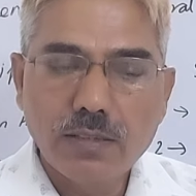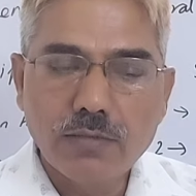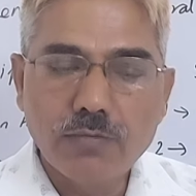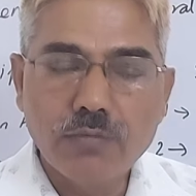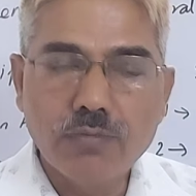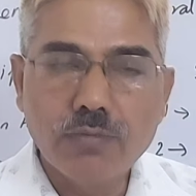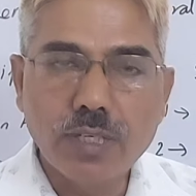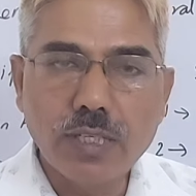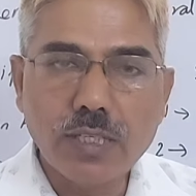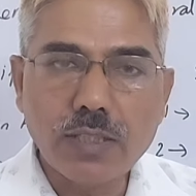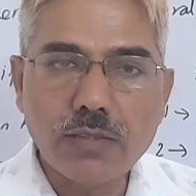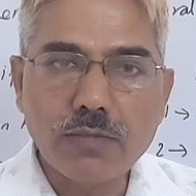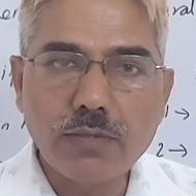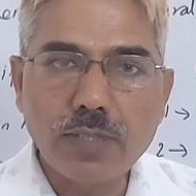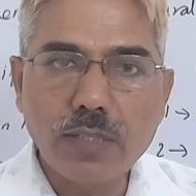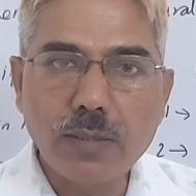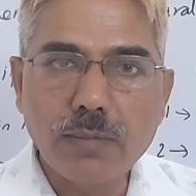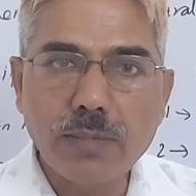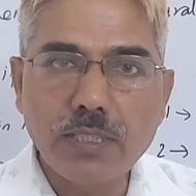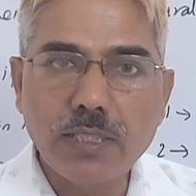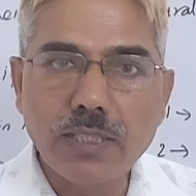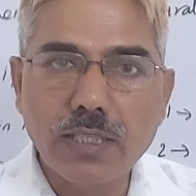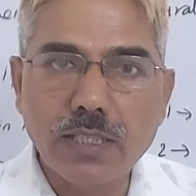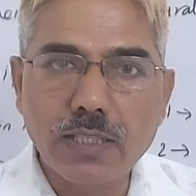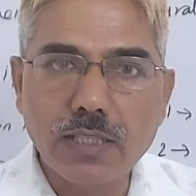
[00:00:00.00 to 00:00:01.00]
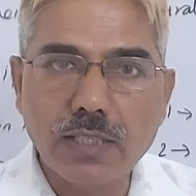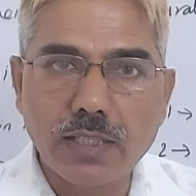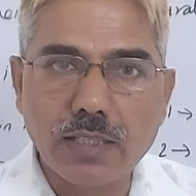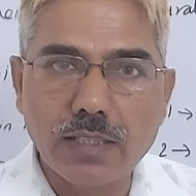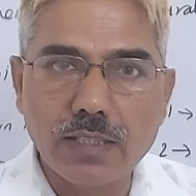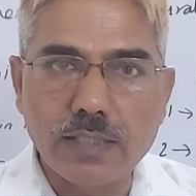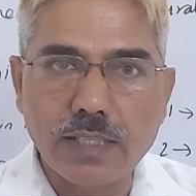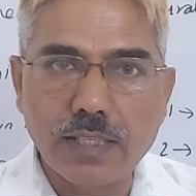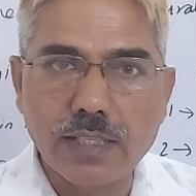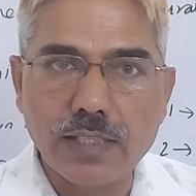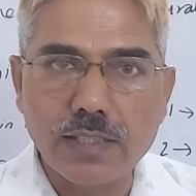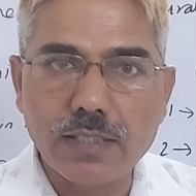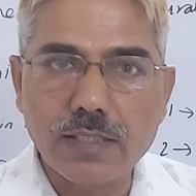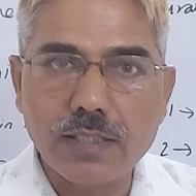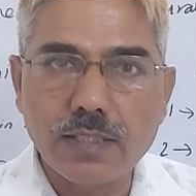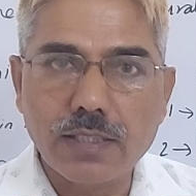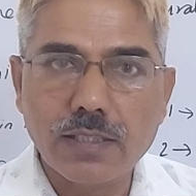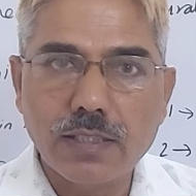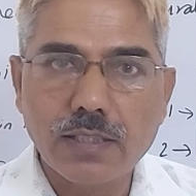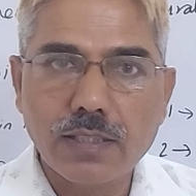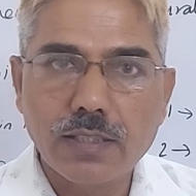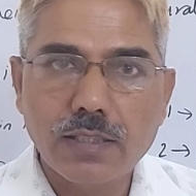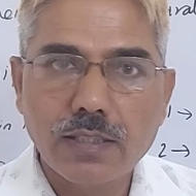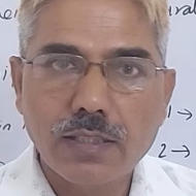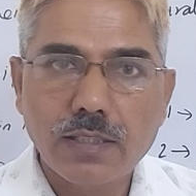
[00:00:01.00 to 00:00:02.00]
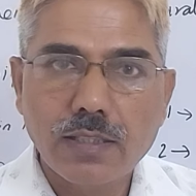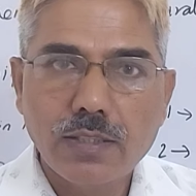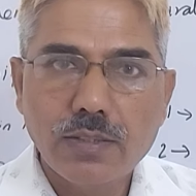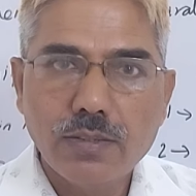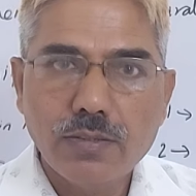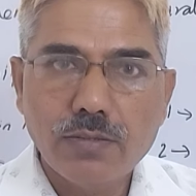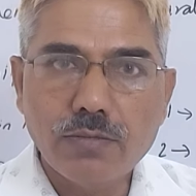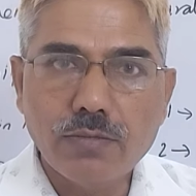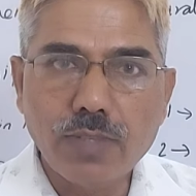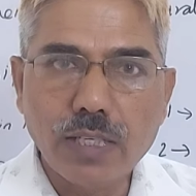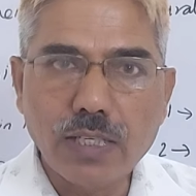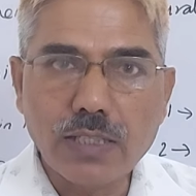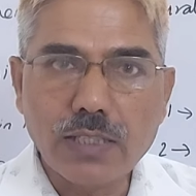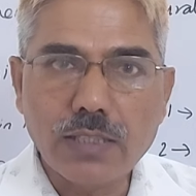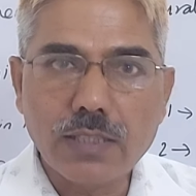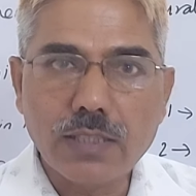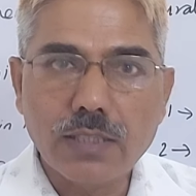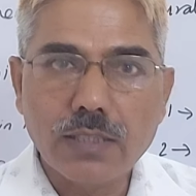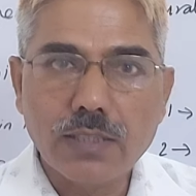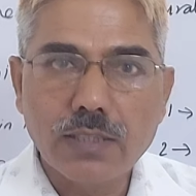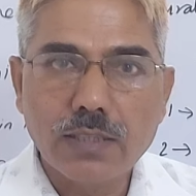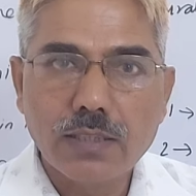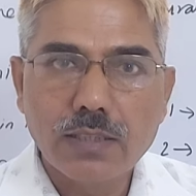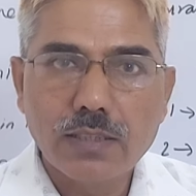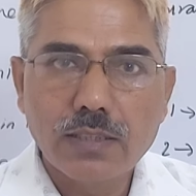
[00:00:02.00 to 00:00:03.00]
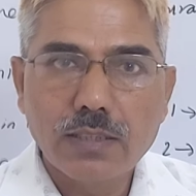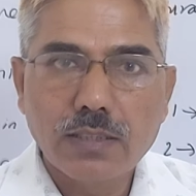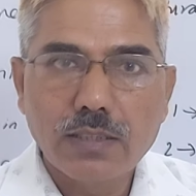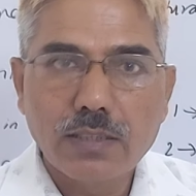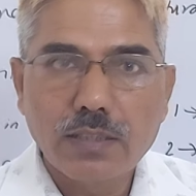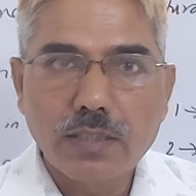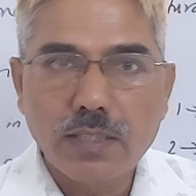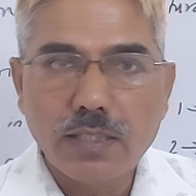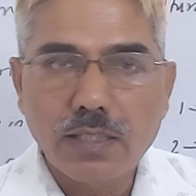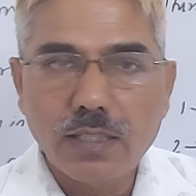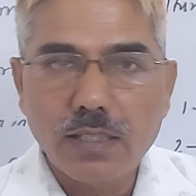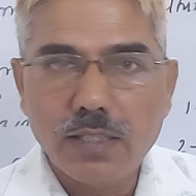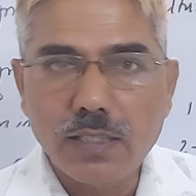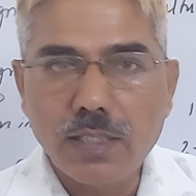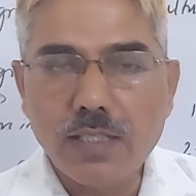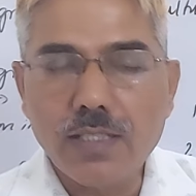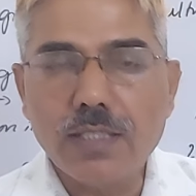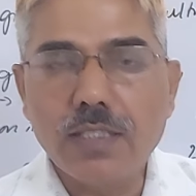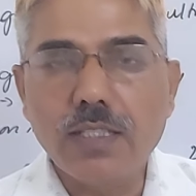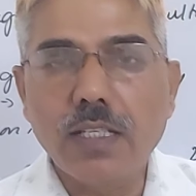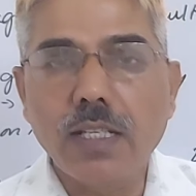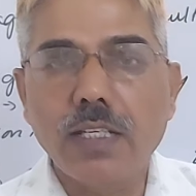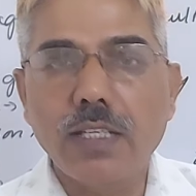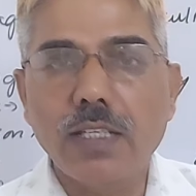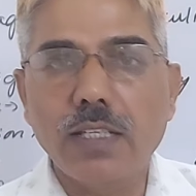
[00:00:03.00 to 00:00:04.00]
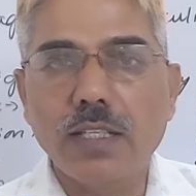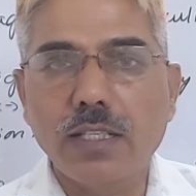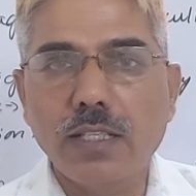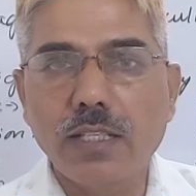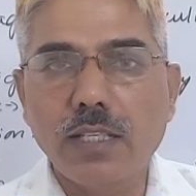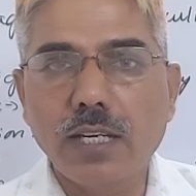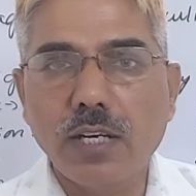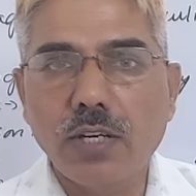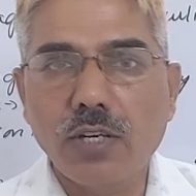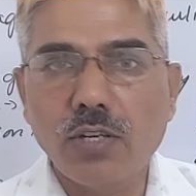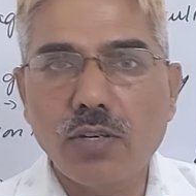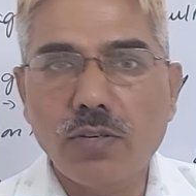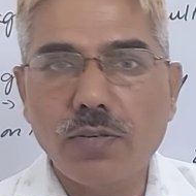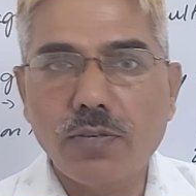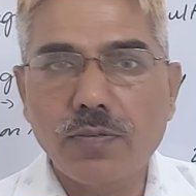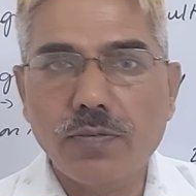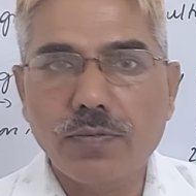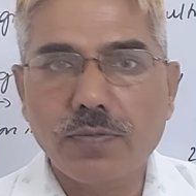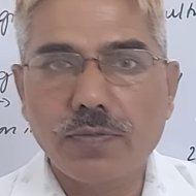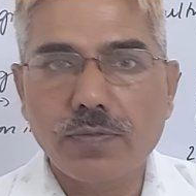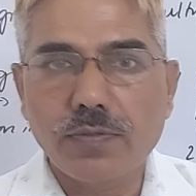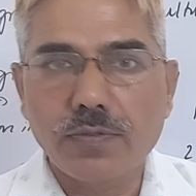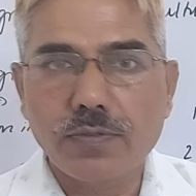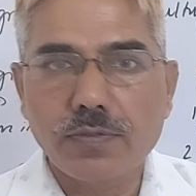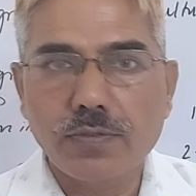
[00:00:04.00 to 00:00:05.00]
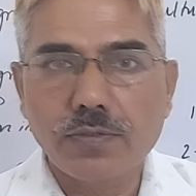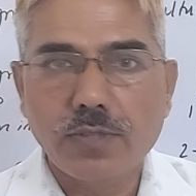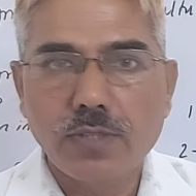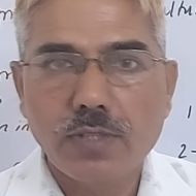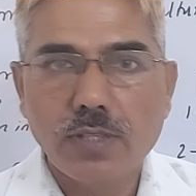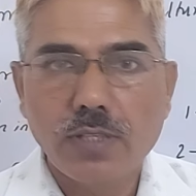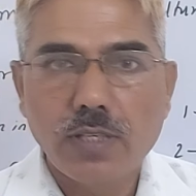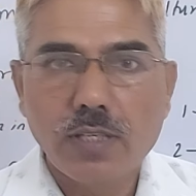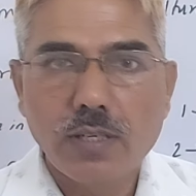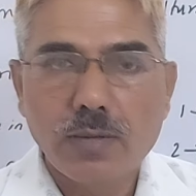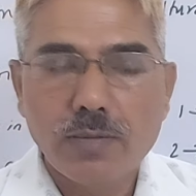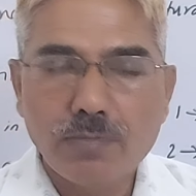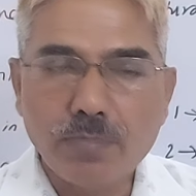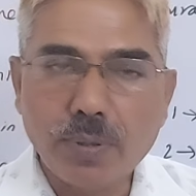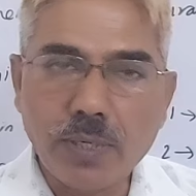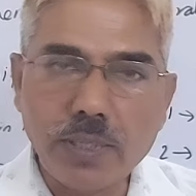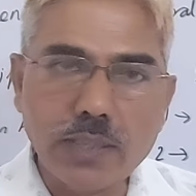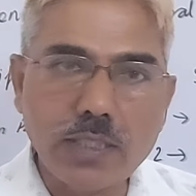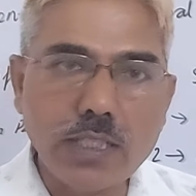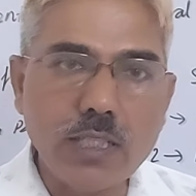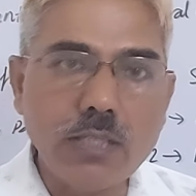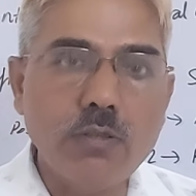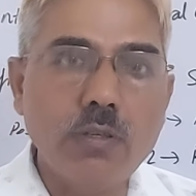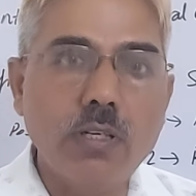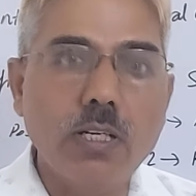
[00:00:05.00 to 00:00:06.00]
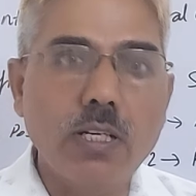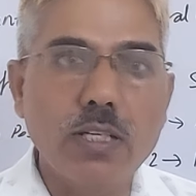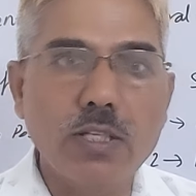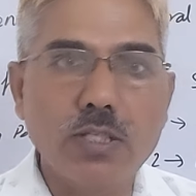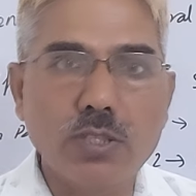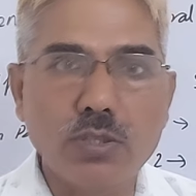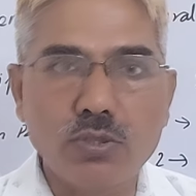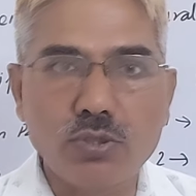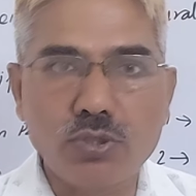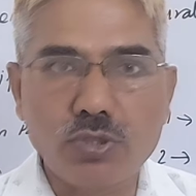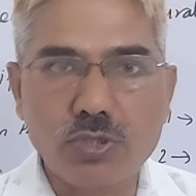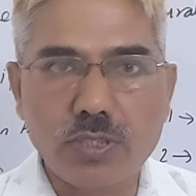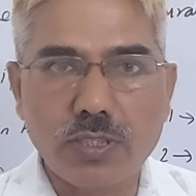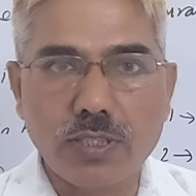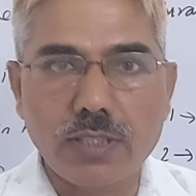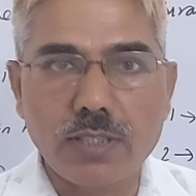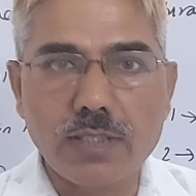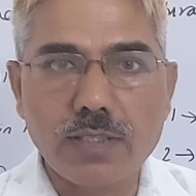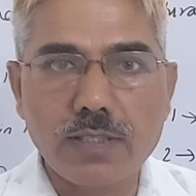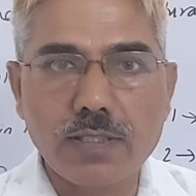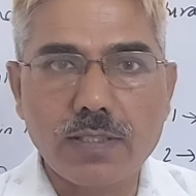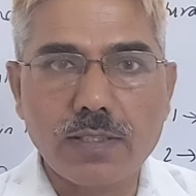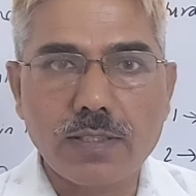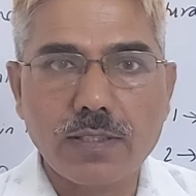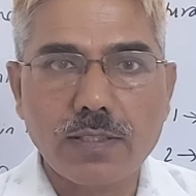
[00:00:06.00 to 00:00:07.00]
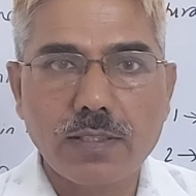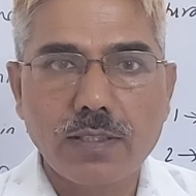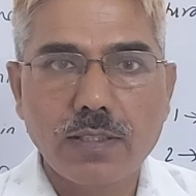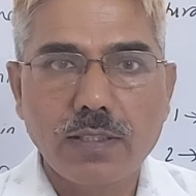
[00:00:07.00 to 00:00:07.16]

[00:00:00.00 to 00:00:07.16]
what will be the content, what is the area of particular questions.